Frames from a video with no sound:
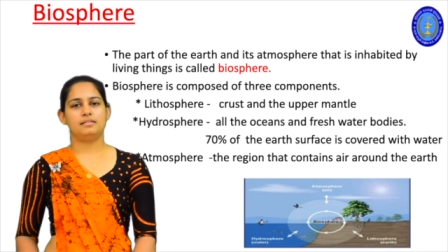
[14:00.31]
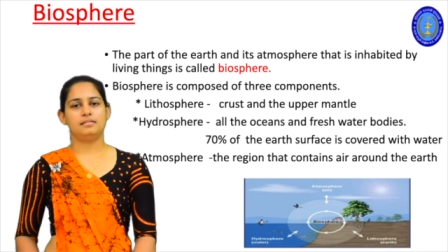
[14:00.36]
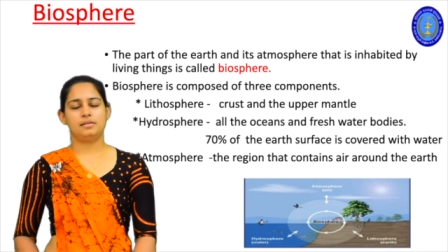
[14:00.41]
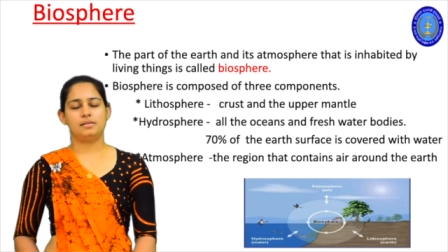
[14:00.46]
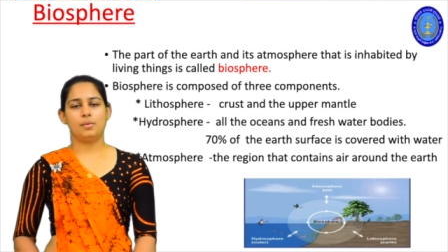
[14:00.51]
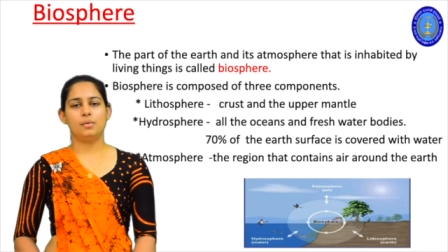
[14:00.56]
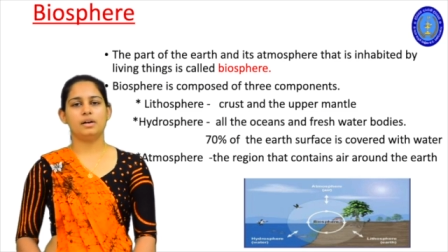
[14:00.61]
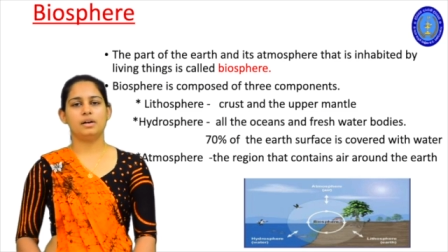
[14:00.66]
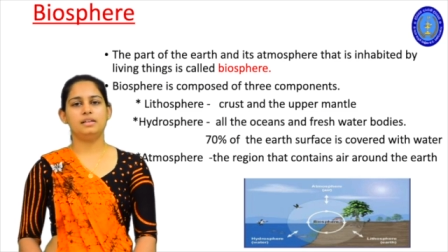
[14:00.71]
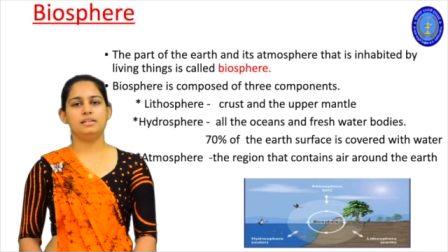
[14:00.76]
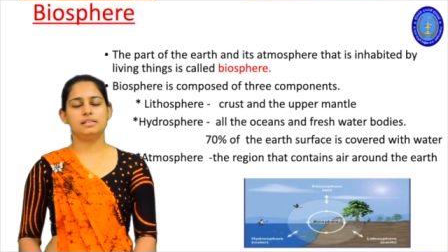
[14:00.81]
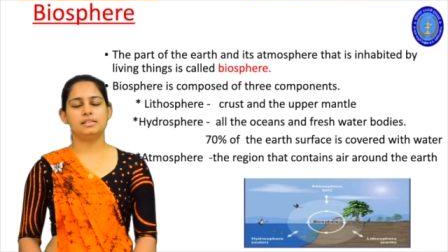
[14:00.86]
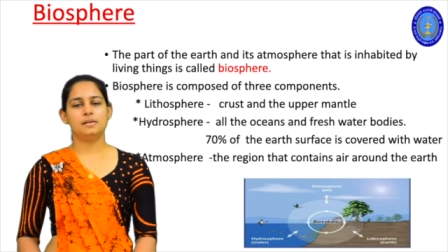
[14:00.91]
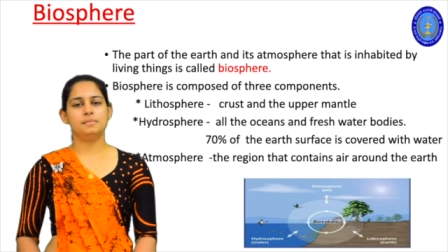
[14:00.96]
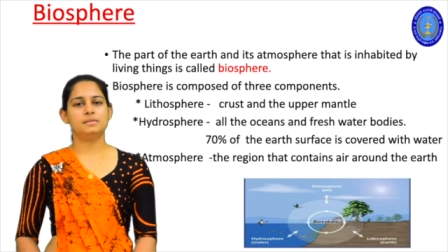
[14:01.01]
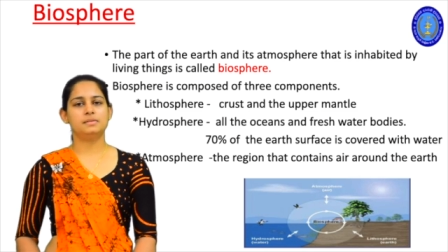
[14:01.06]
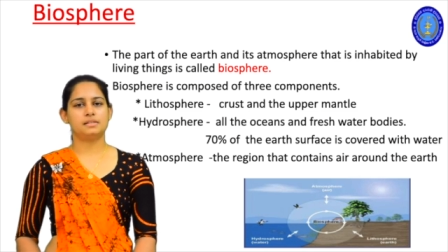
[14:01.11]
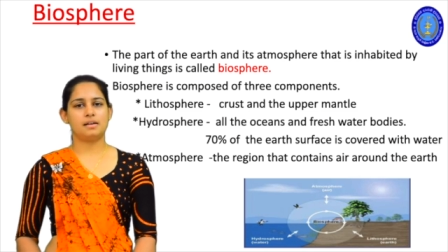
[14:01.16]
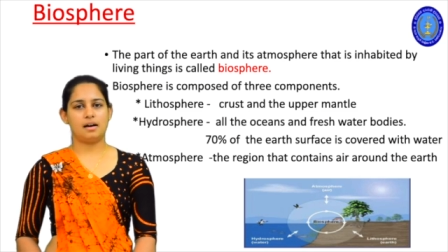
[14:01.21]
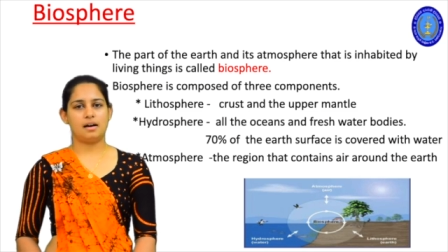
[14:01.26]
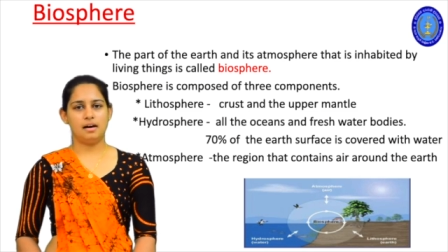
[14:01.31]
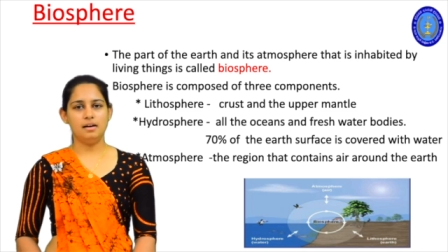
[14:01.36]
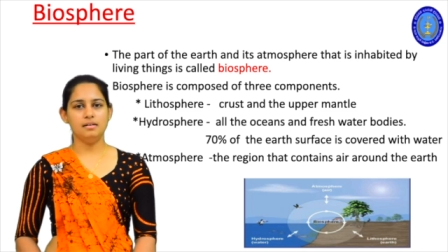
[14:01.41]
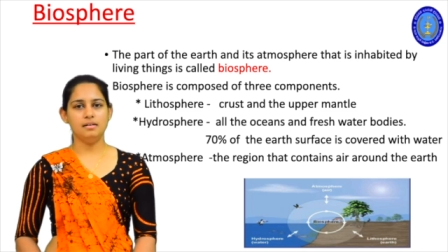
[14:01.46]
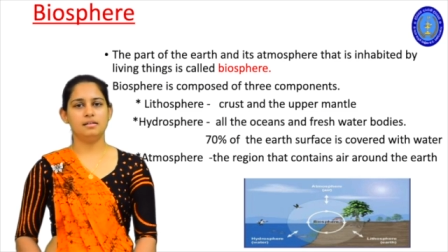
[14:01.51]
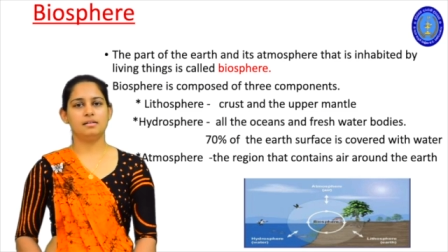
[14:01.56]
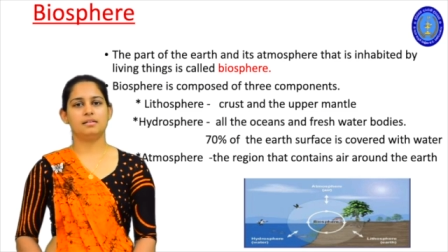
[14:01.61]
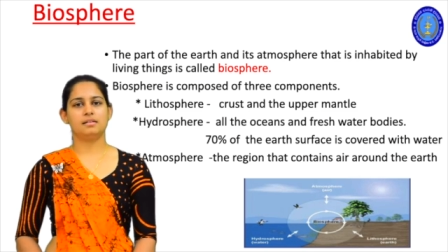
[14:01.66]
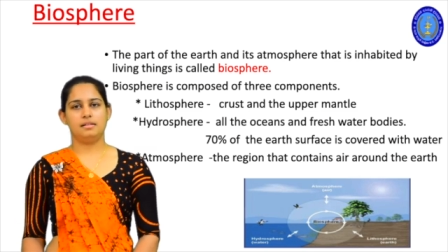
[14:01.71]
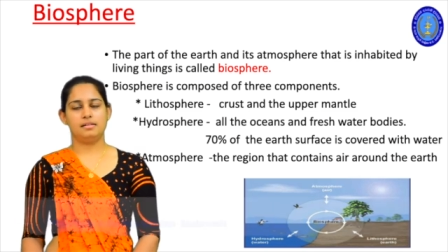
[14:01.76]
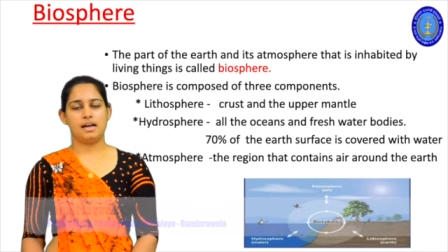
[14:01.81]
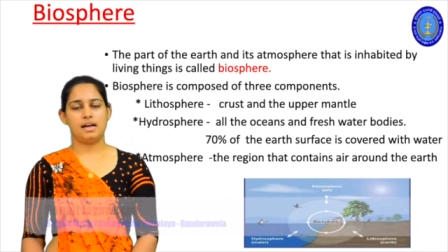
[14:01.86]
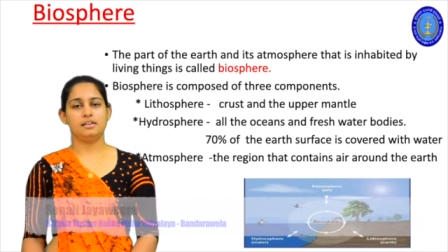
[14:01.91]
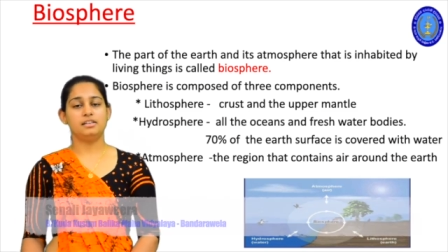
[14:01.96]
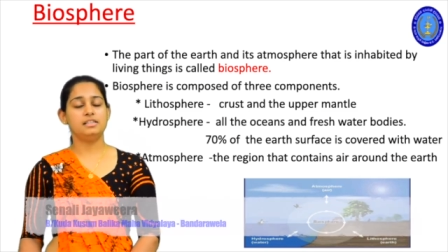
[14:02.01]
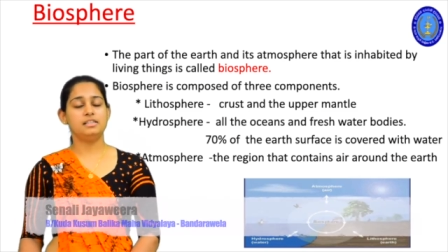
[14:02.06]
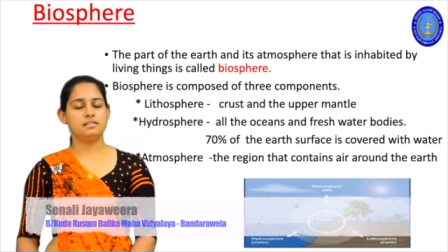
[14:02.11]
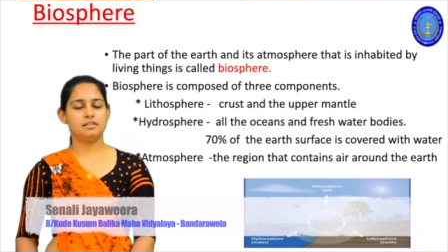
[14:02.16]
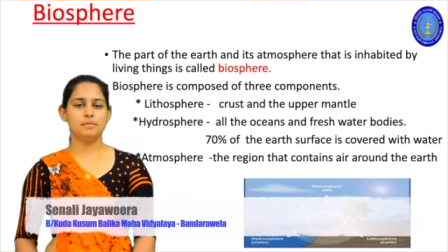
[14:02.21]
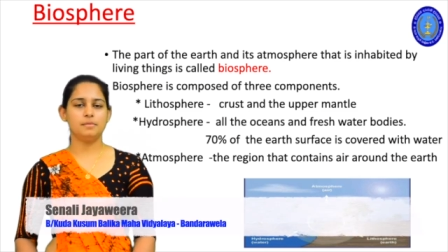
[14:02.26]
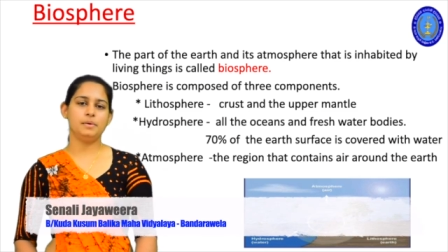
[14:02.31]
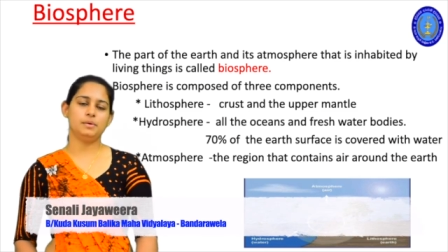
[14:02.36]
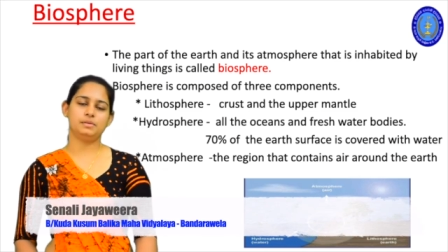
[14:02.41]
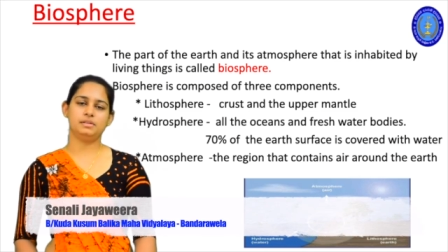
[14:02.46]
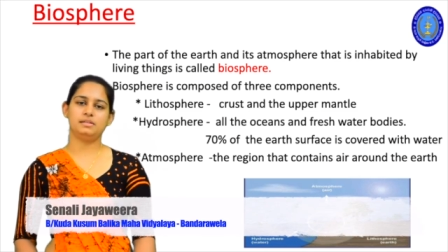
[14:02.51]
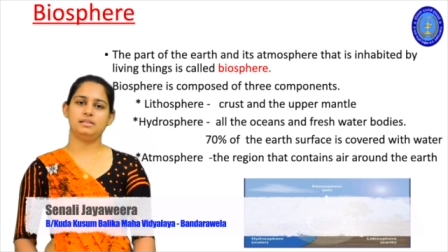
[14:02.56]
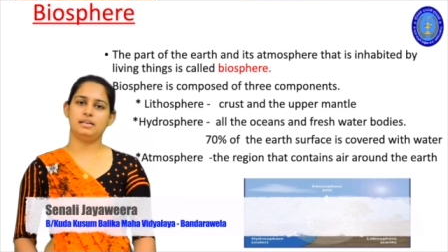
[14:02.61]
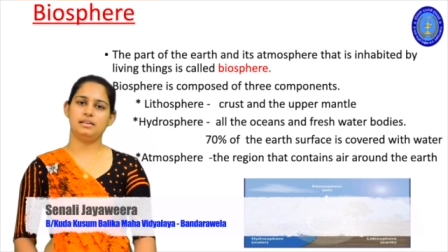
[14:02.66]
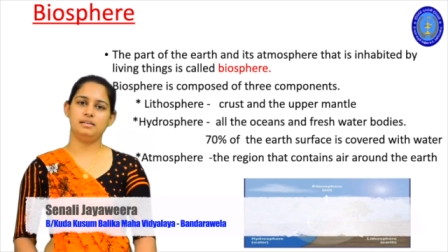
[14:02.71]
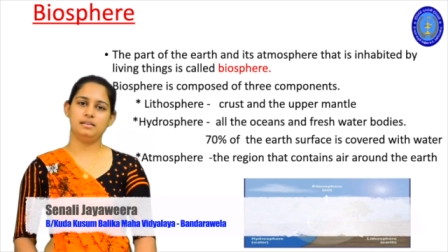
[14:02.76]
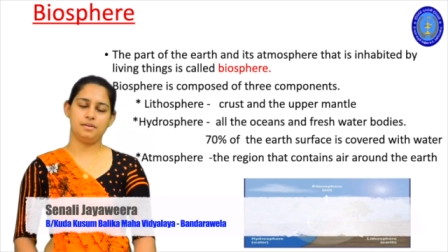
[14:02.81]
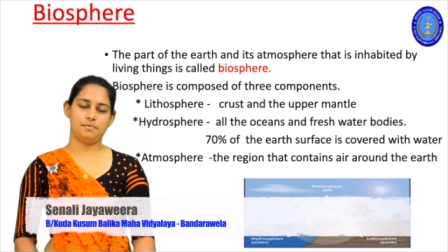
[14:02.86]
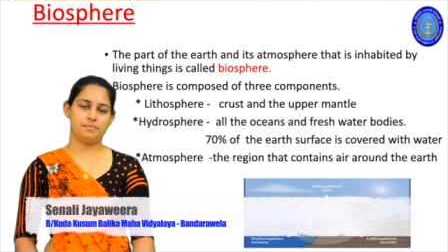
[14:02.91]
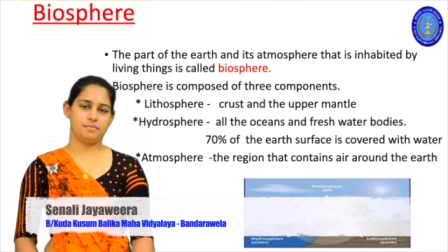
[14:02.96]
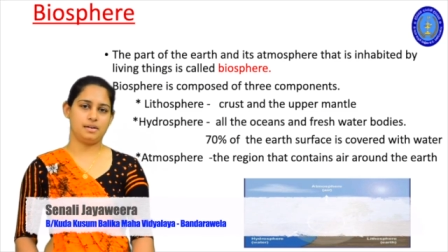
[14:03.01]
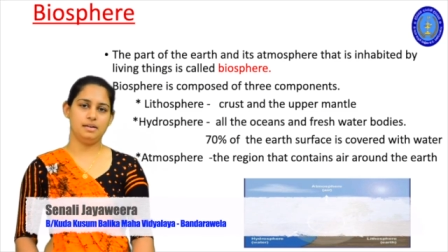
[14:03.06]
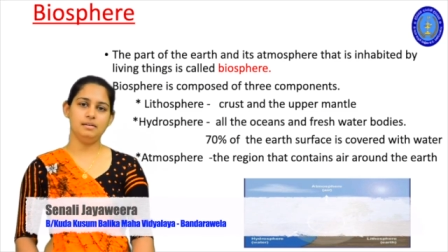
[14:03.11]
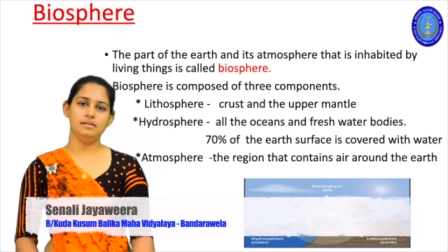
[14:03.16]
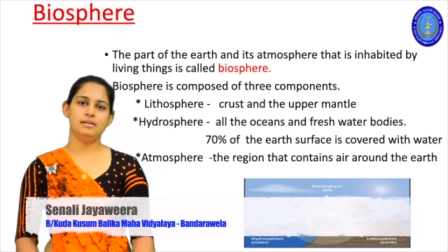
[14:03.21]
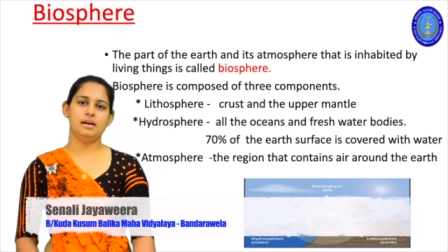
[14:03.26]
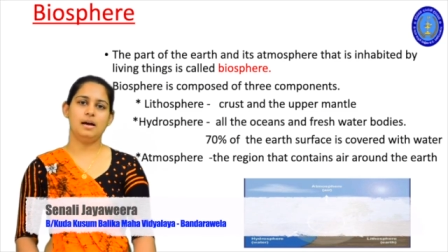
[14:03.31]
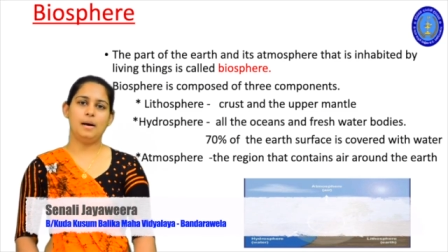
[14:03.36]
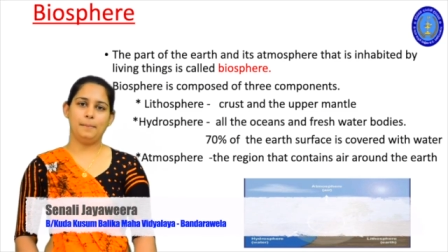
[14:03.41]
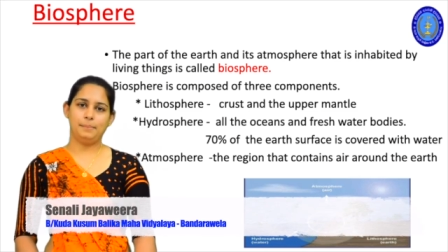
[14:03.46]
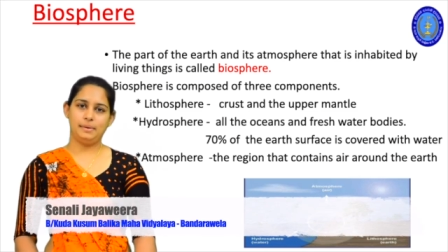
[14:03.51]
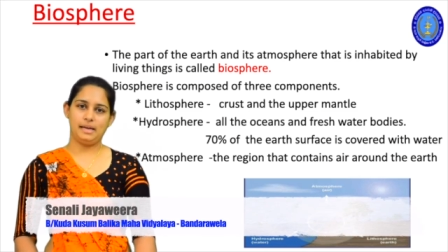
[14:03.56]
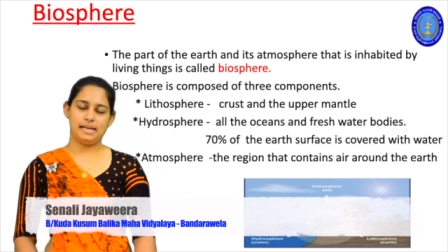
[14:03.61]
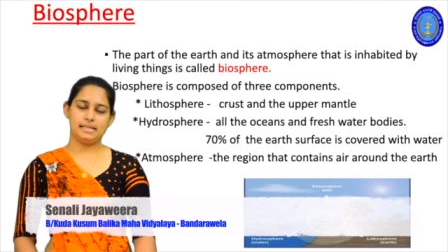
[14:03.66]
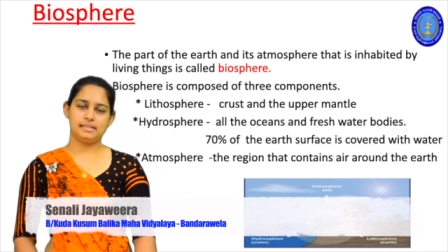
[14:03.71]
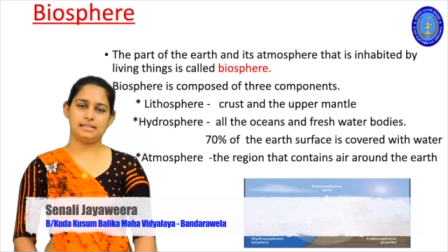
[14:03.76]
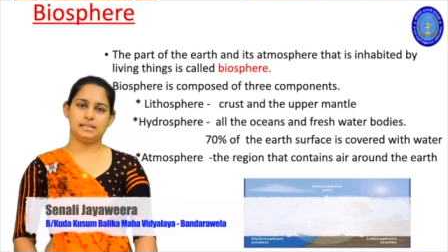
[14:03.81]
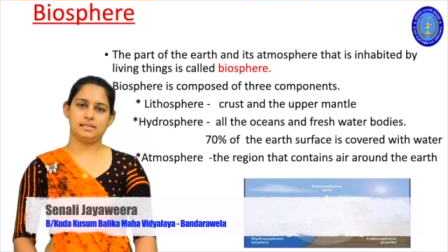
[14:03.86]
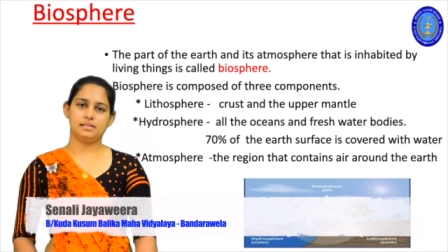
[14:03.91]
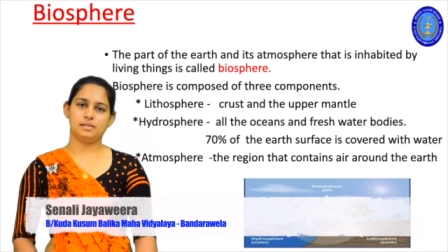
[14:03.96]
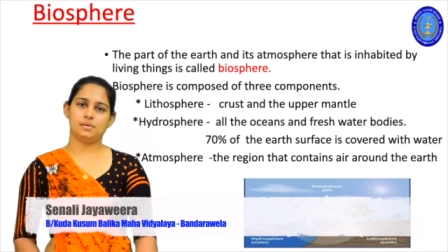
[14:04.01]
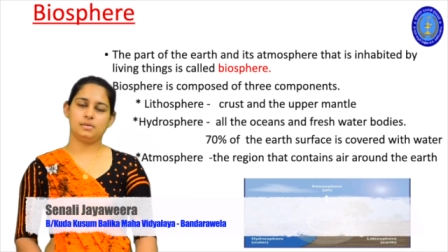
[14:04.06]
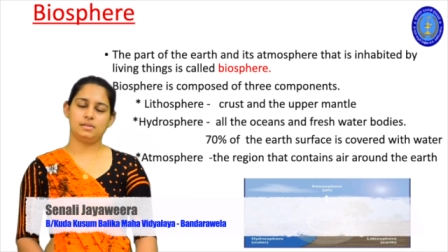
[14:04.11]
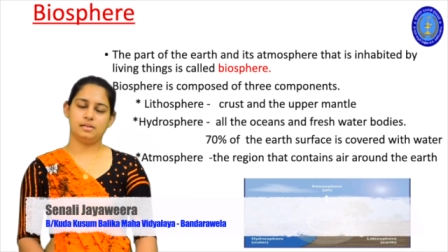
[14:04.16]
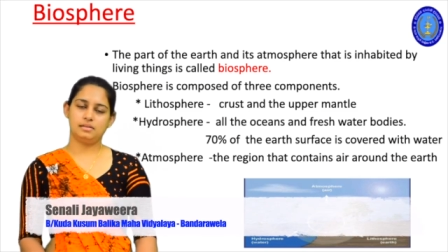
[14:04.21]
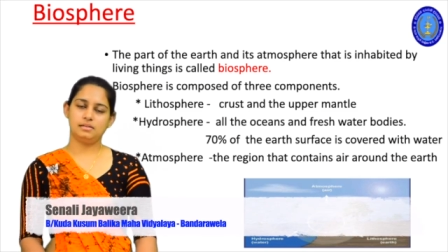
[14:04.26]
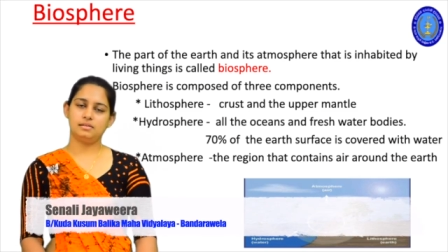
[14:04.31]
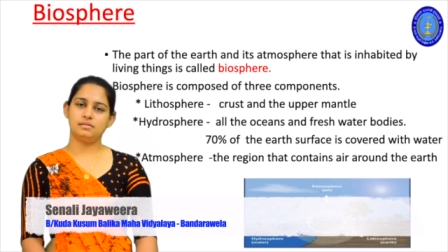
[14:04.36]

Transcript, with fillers: the organisms are they are distributed in different places so the